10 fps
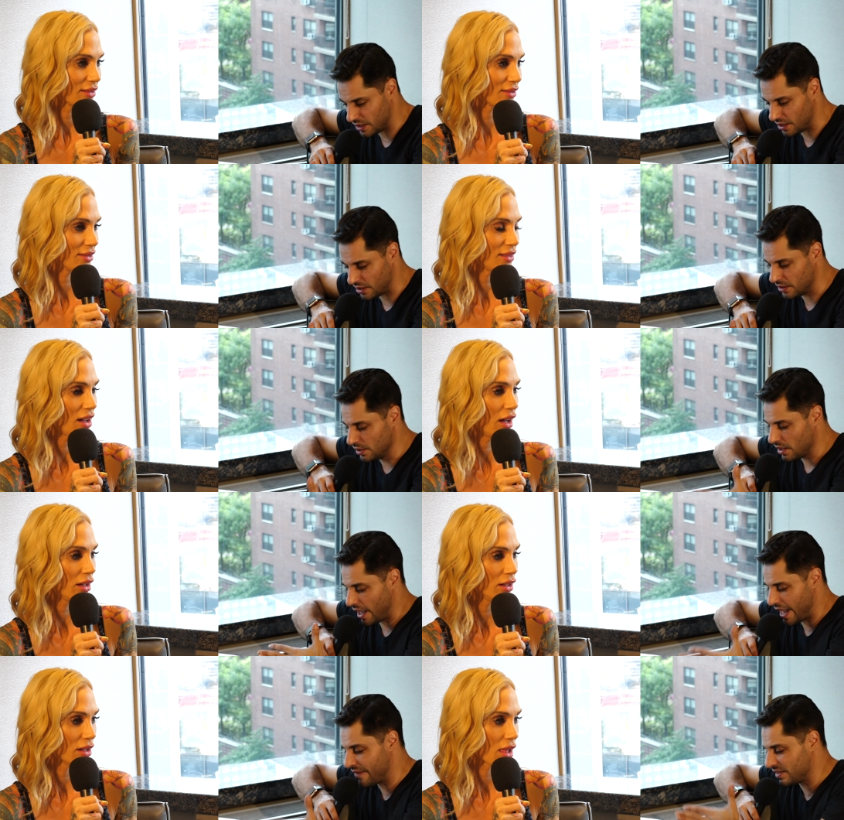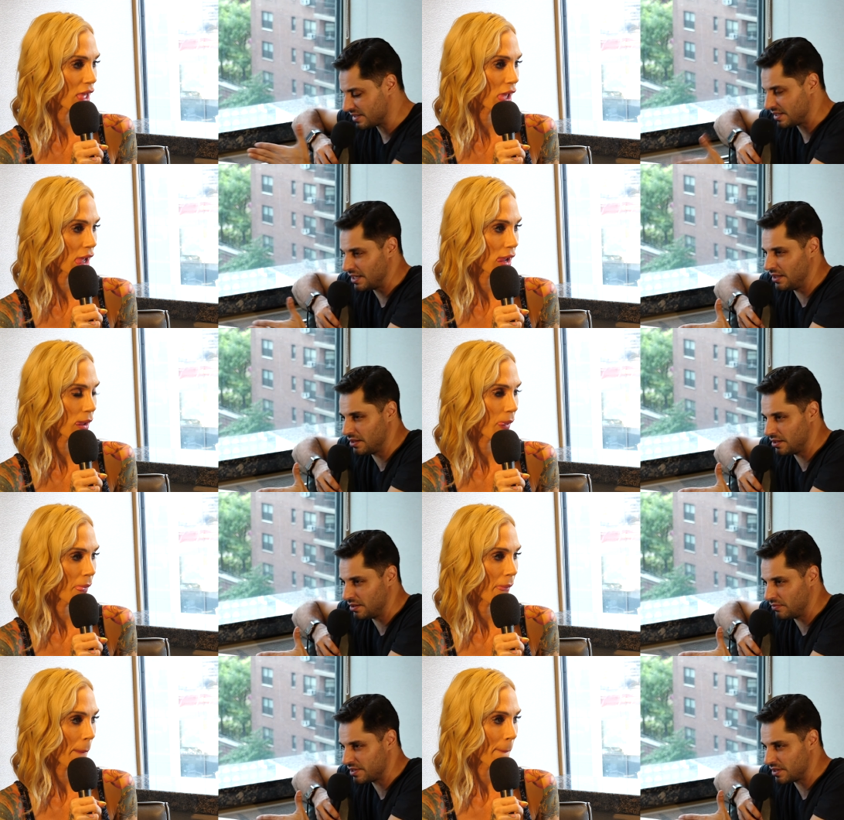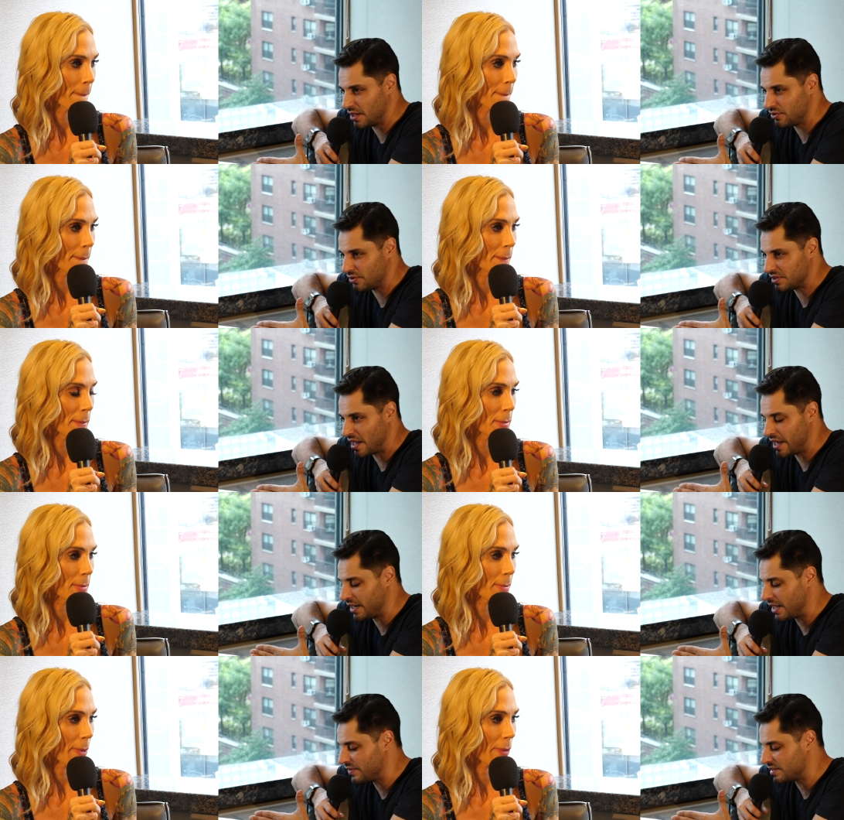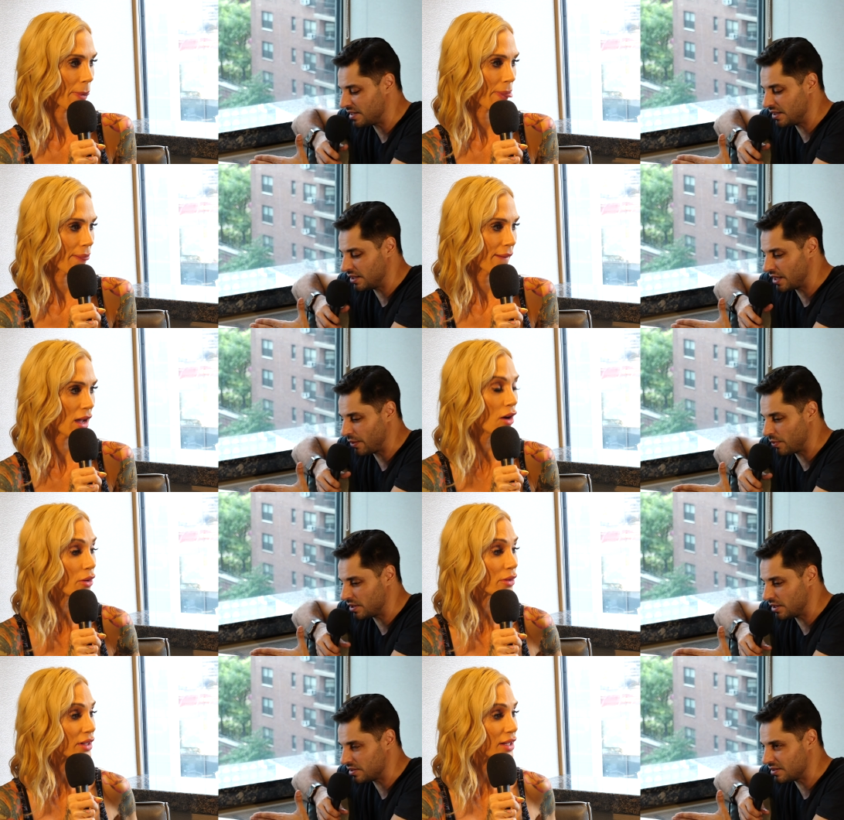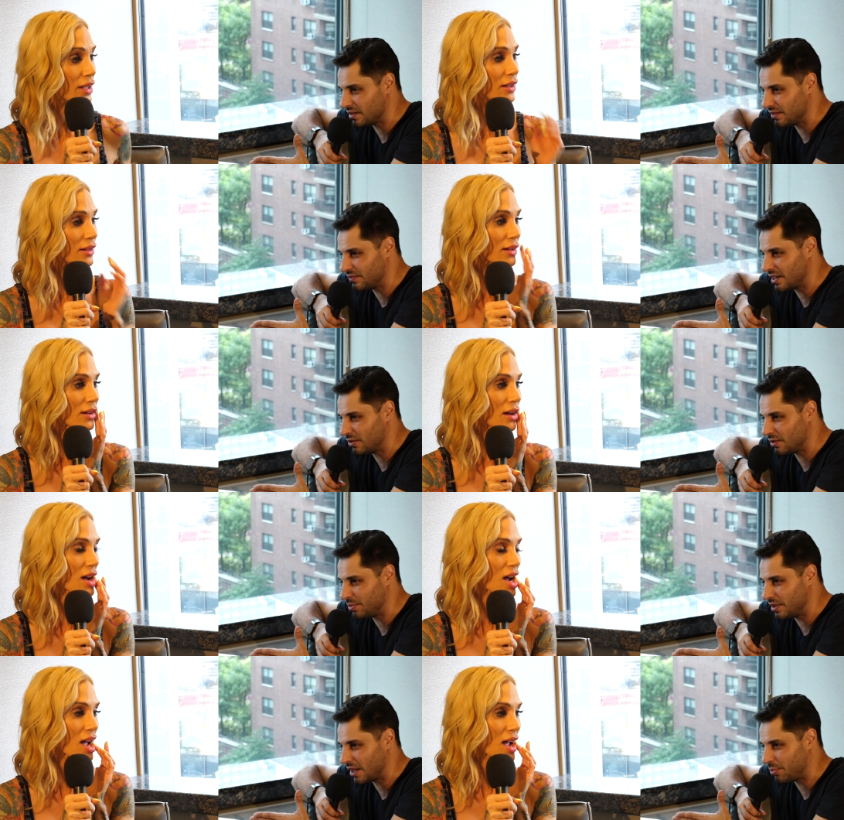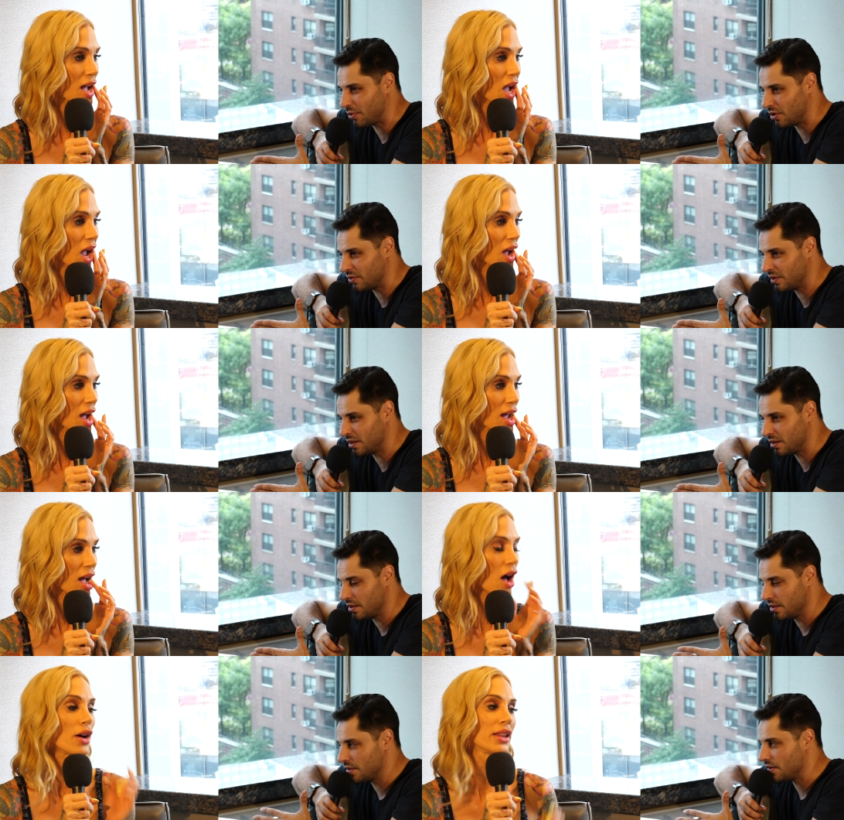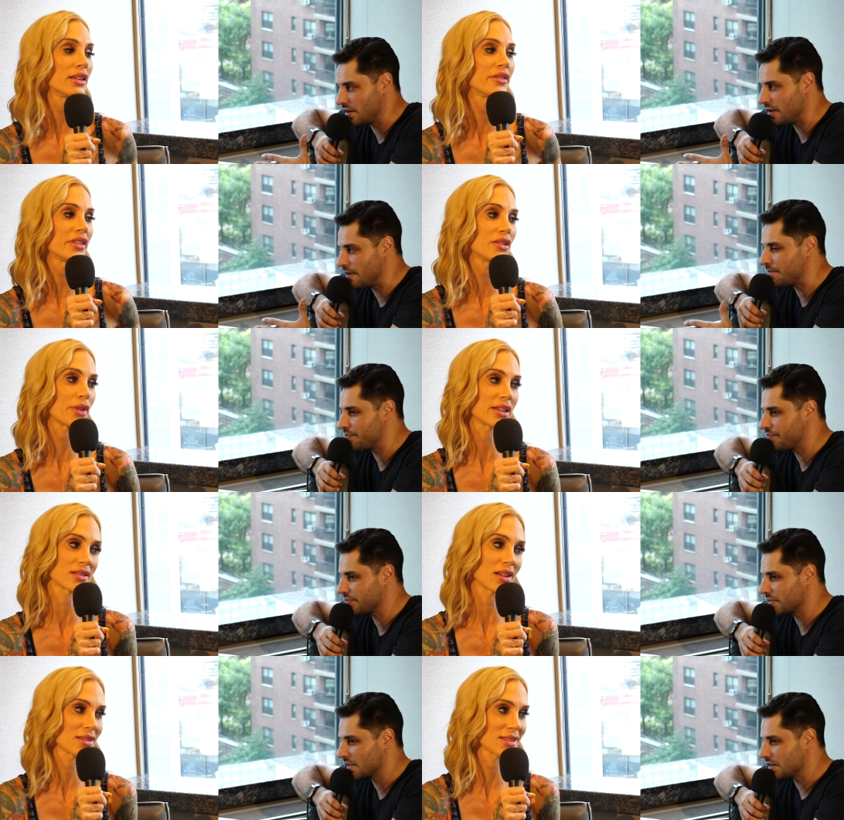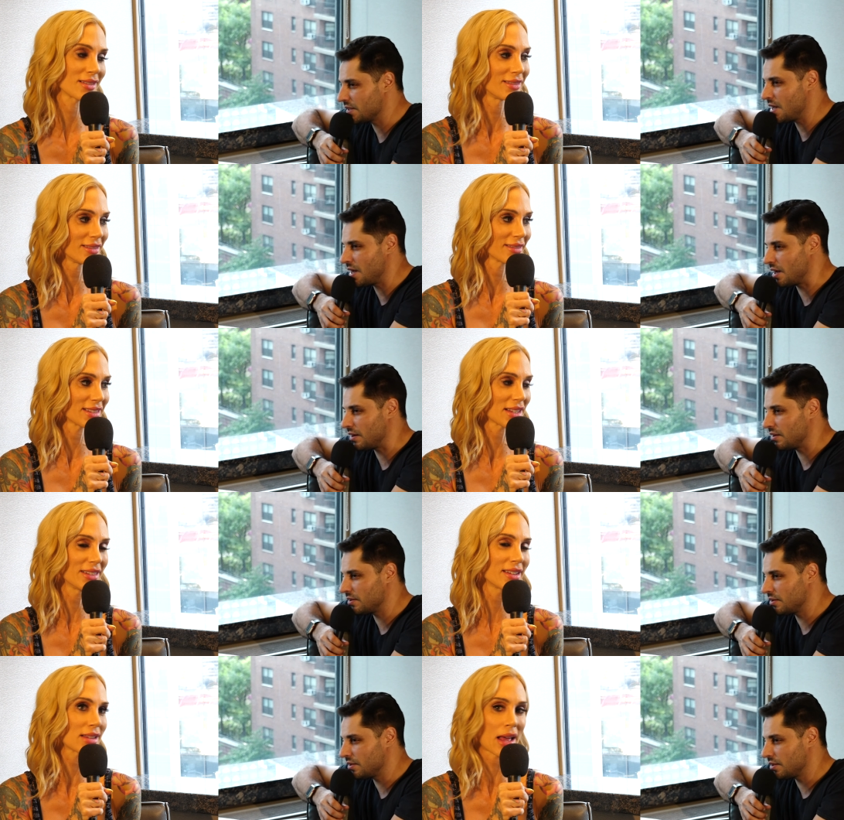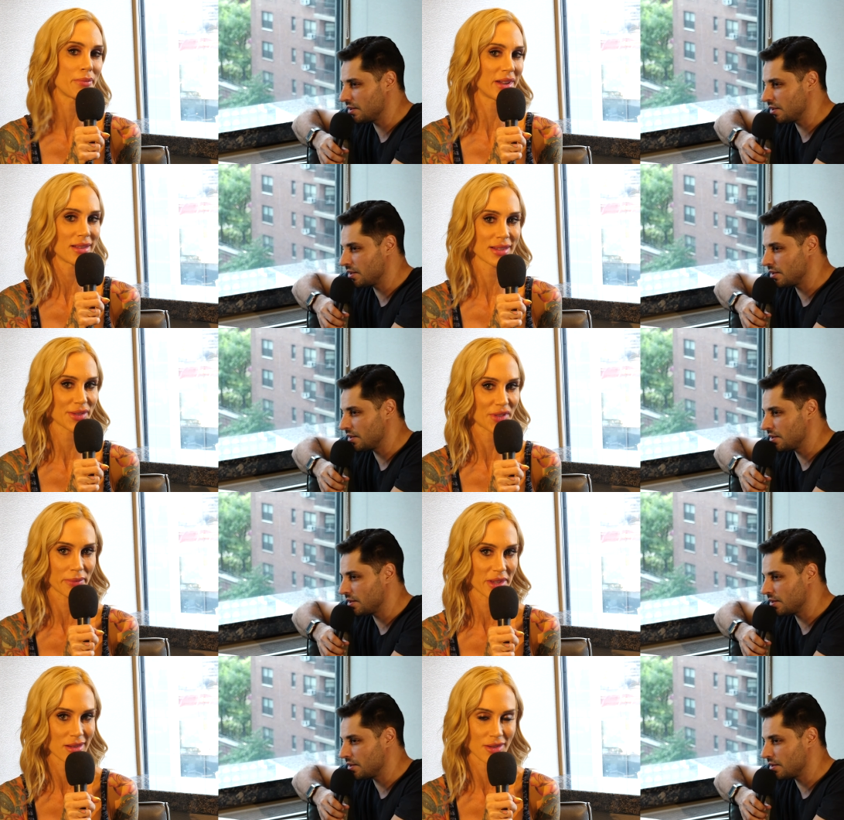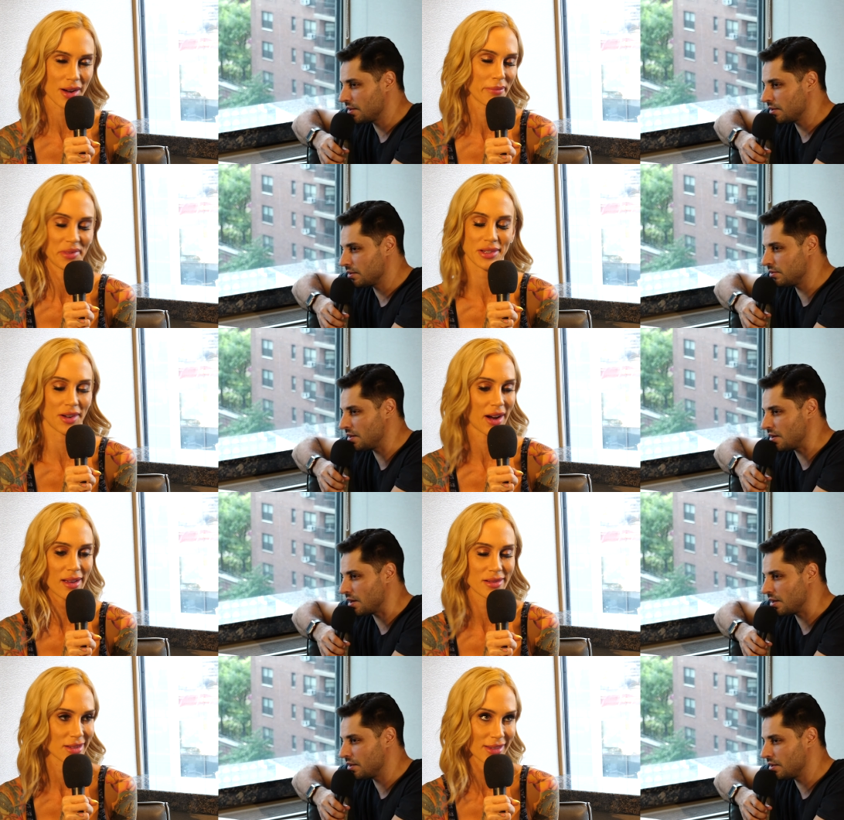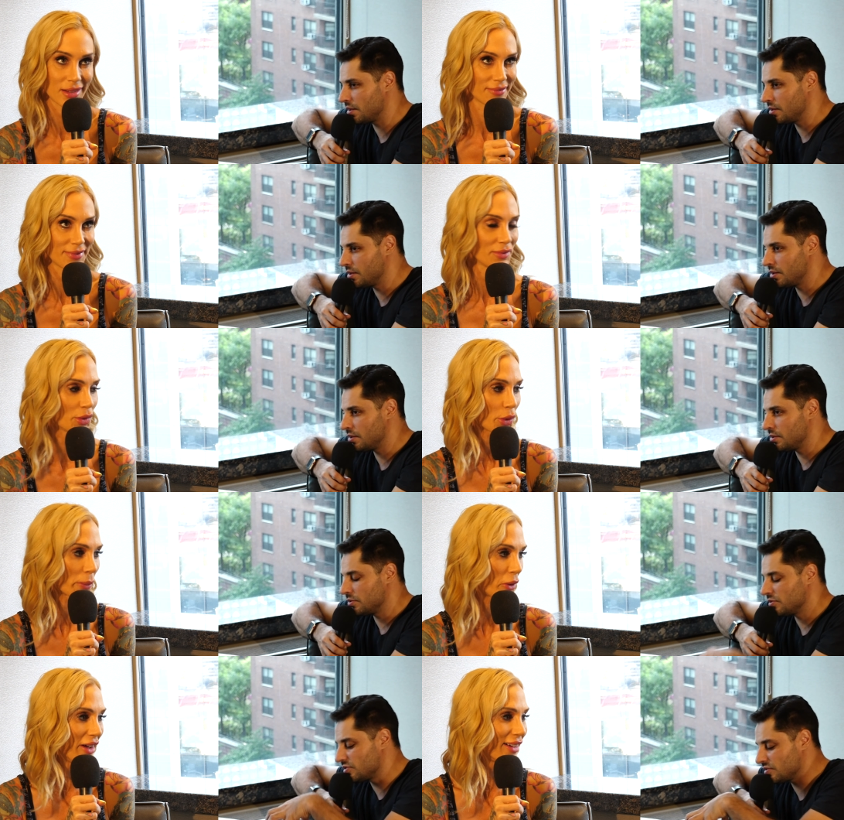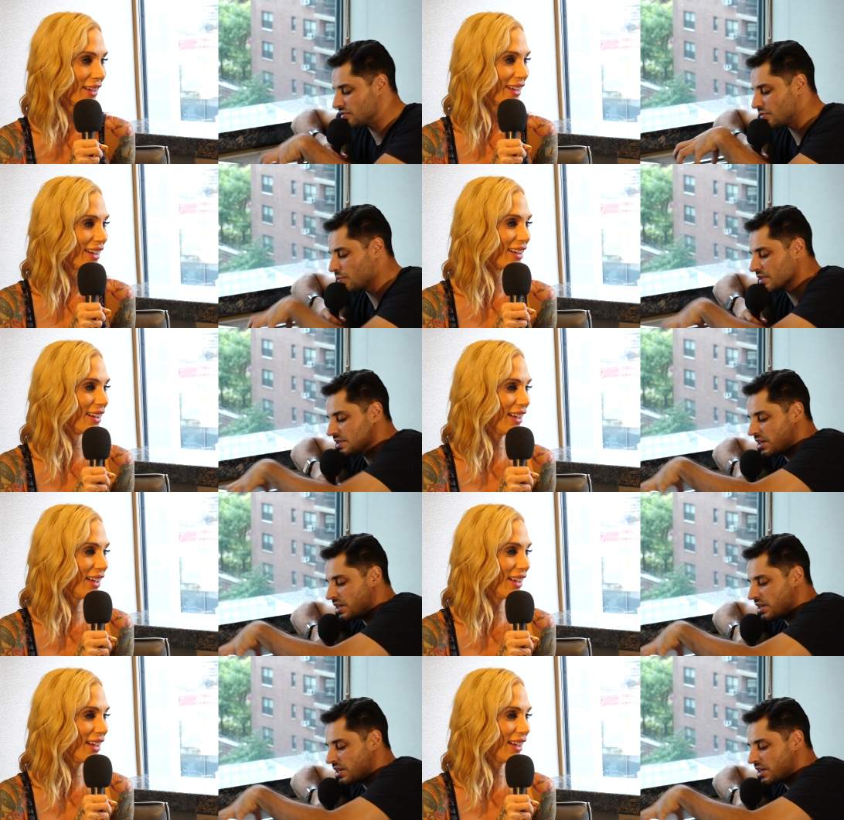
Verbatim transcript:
Speaker 1: there. I haven't seen the residential side. I haven't seen the like what it is to live there and be like part of it.
Speaker 2: Oh, I live in the residence. Yeah. So like 10 minutes from the strip. It's great. It's like normal. So what's